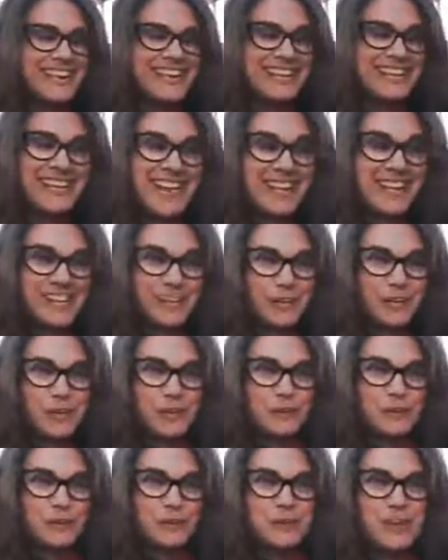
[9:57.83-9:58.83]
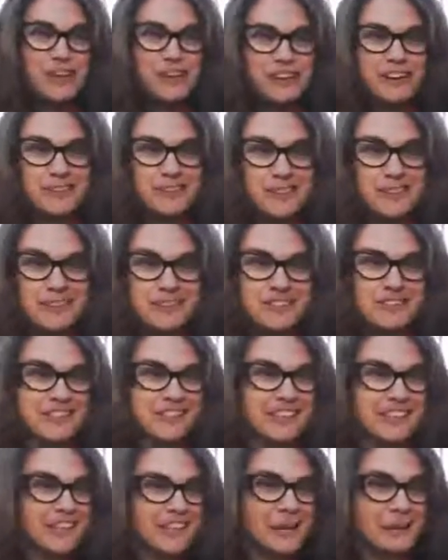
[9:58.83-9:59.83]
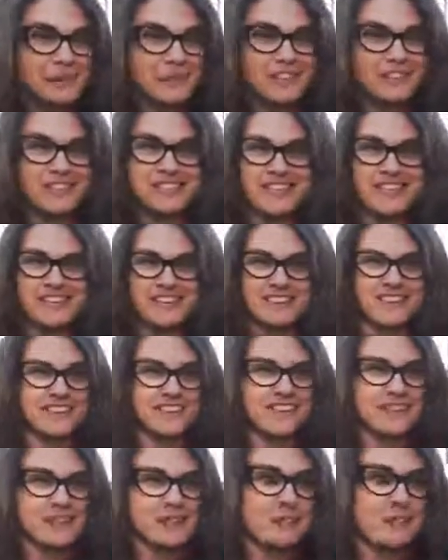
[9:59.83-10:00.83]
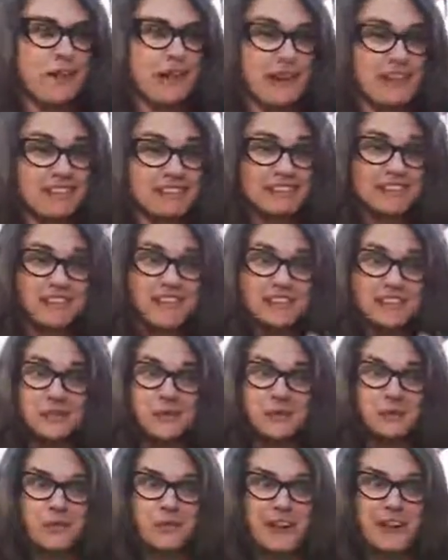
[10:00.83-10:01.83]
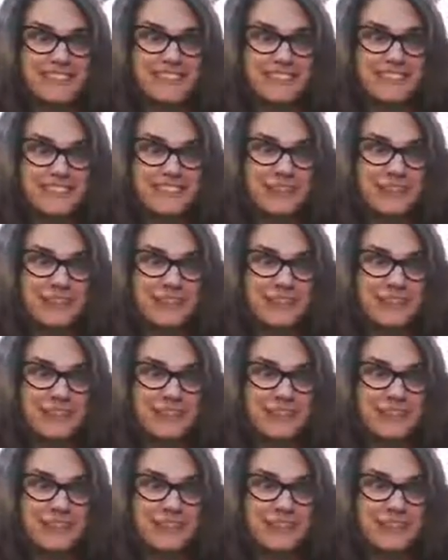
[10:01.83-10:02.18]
And again, it goes beyond just, I'm going to take that nice bath. And that's great.